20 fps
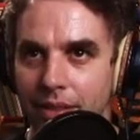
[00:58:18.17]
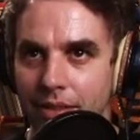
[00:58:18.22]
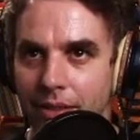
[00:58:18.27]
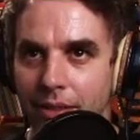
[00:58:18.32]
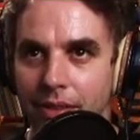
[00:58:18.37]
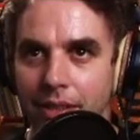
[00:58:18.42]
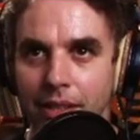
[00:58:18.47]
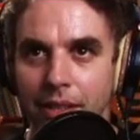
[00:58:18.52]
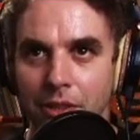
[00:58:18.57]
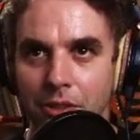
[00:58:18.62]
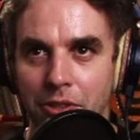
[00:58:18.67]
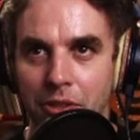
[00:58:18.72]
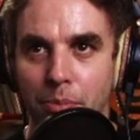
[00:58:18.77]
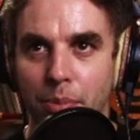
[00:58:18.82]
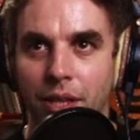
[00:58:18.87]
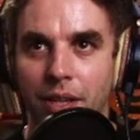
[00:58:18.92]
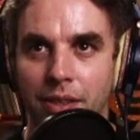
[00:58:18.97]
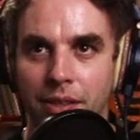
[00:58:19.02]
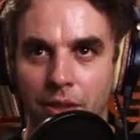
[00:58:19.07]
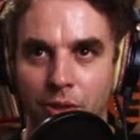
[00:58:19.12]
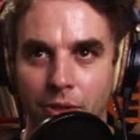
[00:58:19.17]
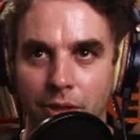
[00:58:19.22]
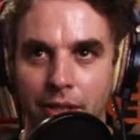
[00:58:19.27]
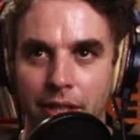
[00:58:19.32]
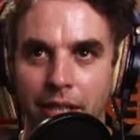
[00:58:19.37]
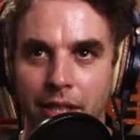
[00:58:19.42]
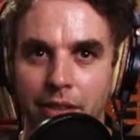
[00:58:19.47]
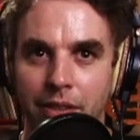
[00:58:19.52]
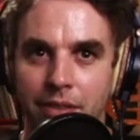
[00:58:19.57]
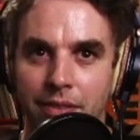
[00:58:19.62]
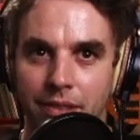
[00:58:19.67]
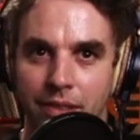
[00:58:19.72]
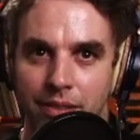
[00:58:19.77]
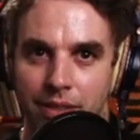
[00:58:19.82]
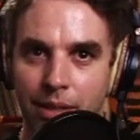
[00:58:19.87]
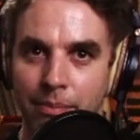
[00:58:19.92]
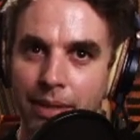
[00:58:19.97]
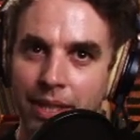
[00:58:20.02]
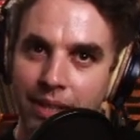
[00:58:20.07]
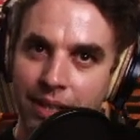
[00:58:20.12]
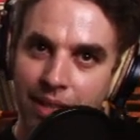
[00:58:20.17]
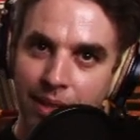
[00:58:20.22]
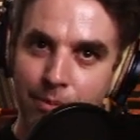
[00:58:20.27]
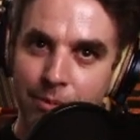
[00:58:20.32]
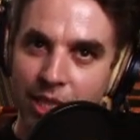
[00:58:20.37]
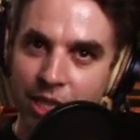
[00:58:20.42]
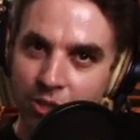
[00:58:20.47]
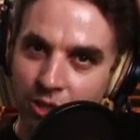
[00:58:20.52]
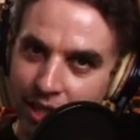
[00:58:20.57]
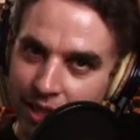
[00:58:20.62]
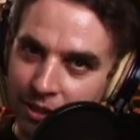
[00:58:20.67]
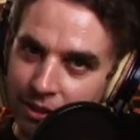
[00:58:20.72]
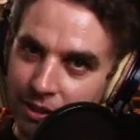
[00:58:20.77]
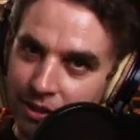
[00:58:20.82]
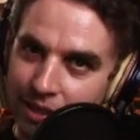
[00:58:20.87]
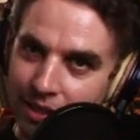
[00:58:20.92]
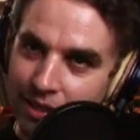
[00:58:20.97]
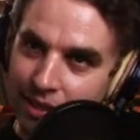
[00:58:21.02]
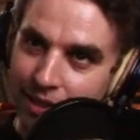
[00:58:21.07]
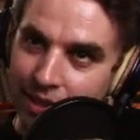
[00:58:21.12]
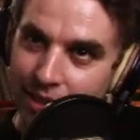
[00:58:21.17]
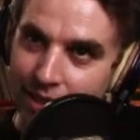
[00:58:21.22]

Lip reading: I still think you should block the corner here since they made the empty triangle.